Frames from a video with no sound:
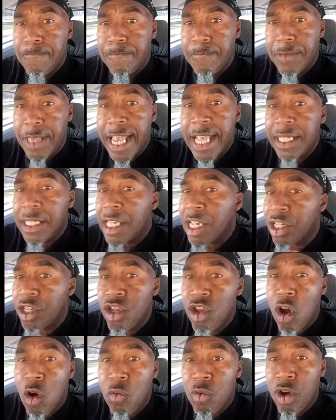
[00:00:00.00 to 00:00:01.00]
this is
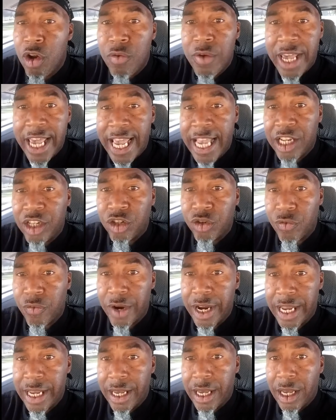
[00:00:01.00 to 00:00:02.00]
no new
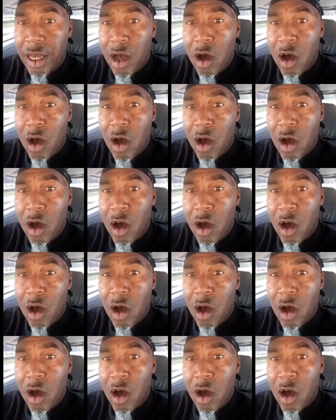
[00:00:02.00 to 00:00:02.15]
injury.